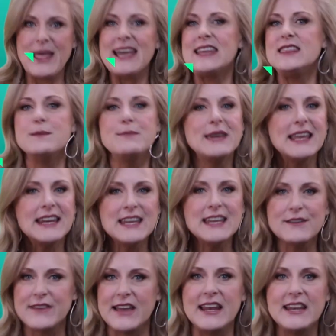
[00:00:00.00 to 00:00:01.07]
In the beginning
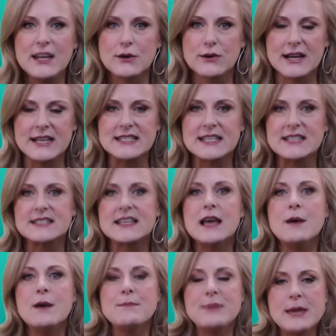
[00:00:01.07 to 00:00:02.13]
of any crisis,
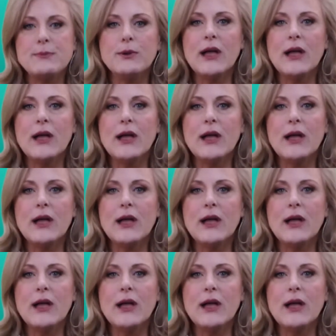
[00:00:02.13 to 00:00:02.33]
people